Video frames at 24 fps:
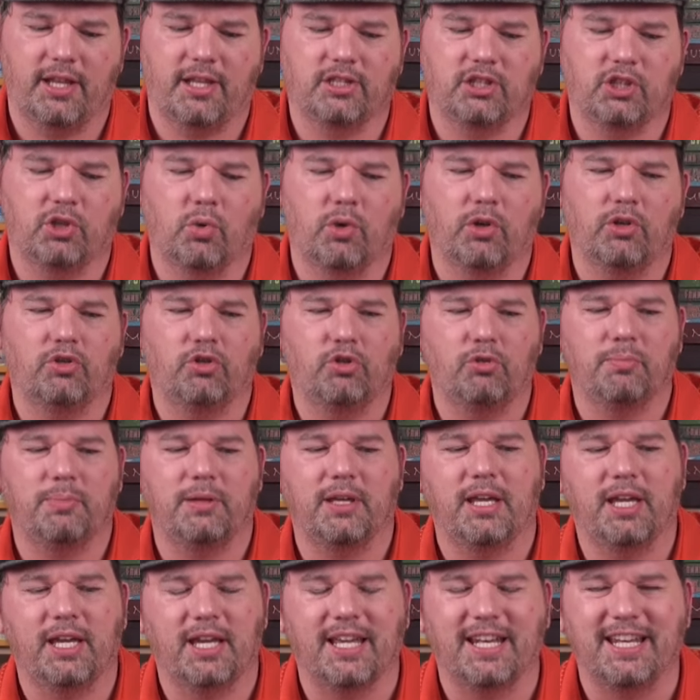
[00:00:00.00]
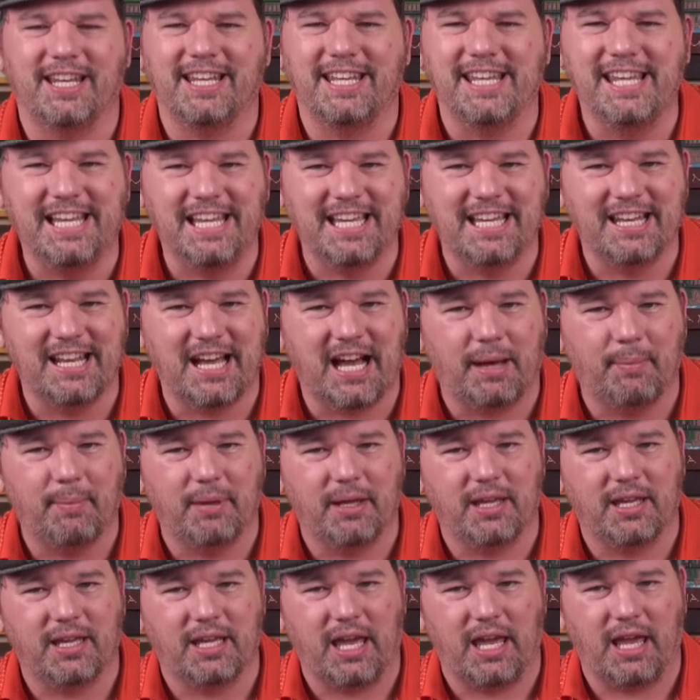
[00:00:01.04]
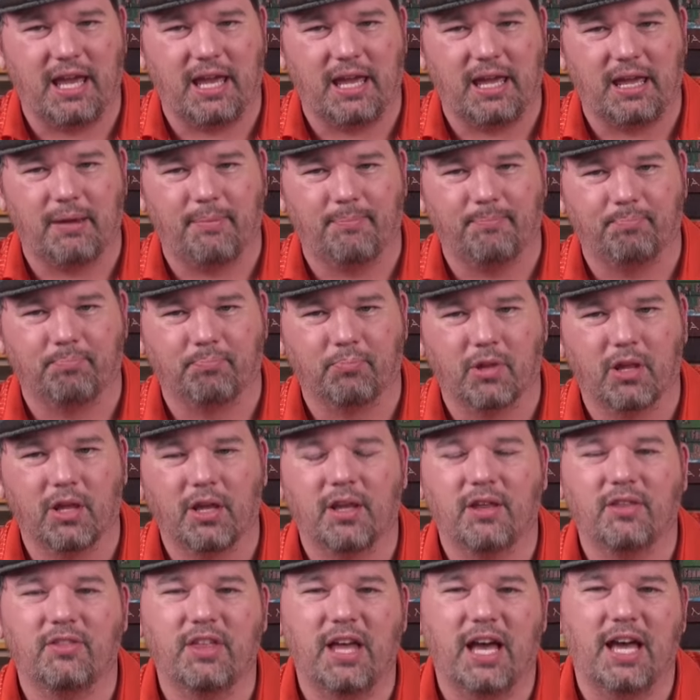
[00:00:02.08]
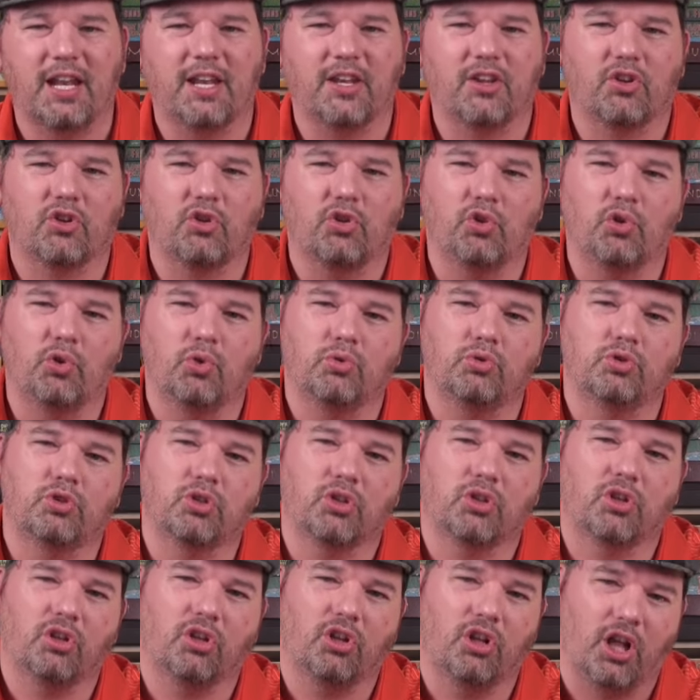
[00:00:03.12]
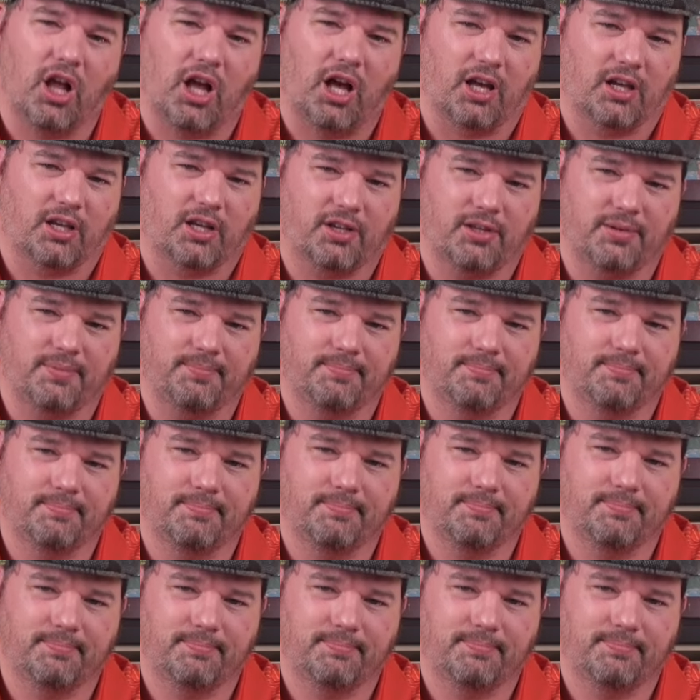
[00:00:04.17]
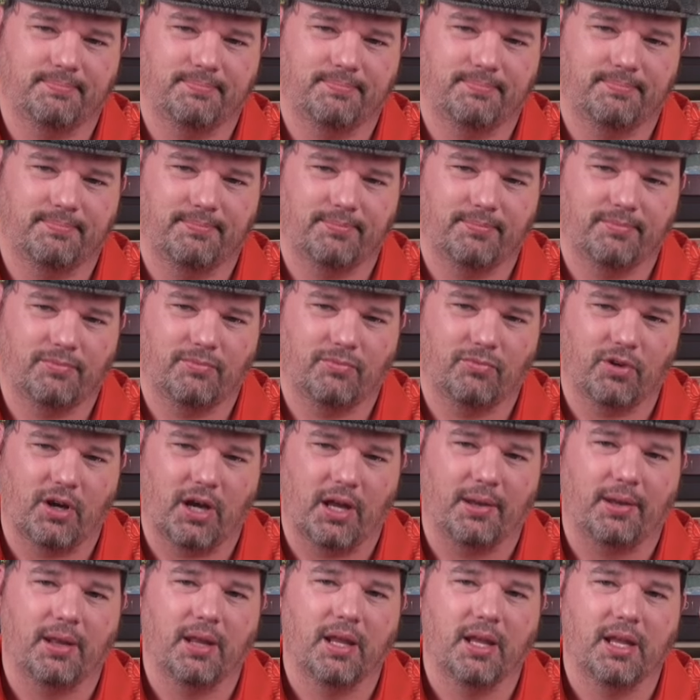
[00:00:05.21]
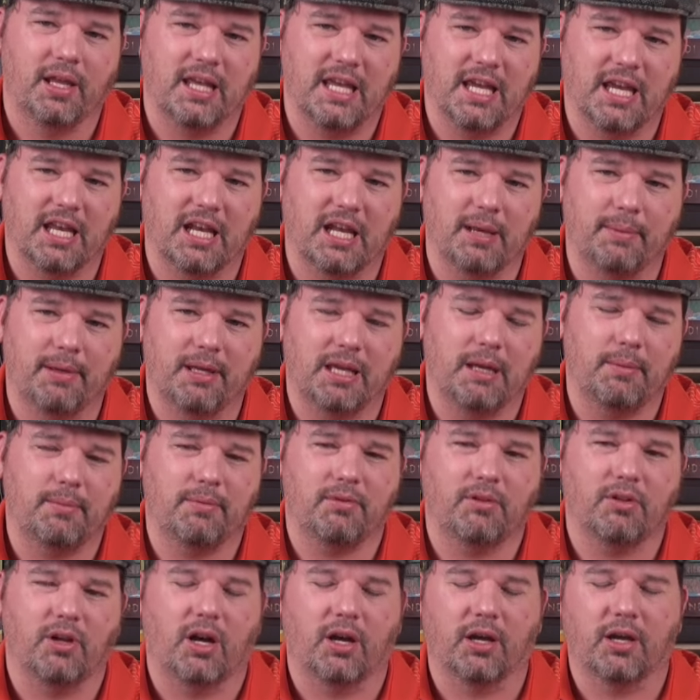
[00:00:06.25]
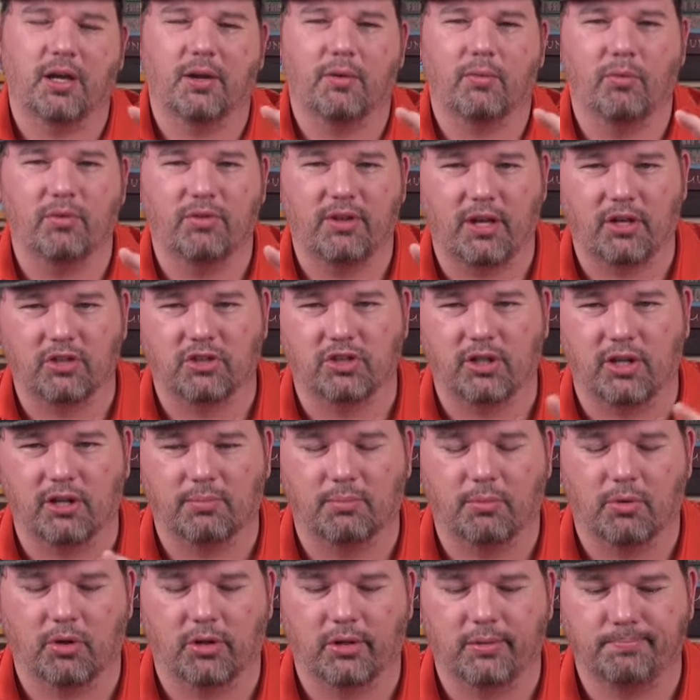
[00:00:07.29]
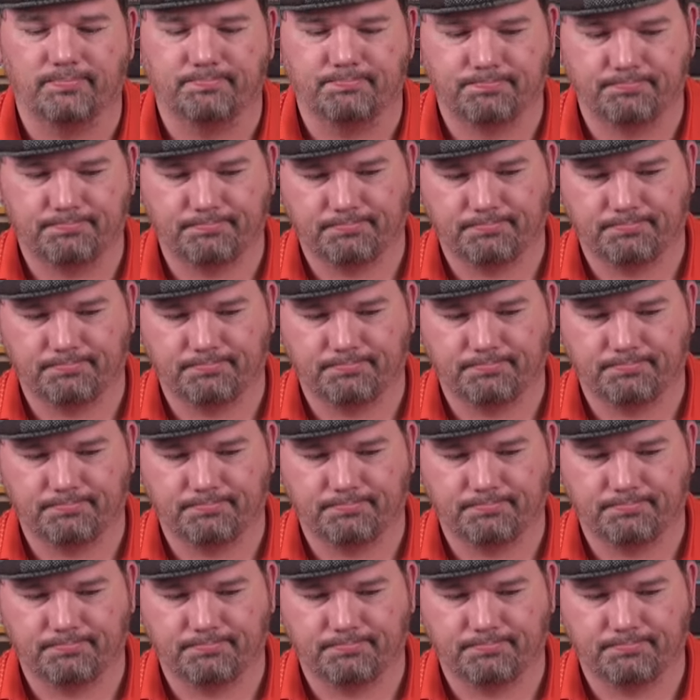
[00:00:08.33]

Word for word: It's going to be an economic game that includes luck. Right. Economic game with luck without a stock market.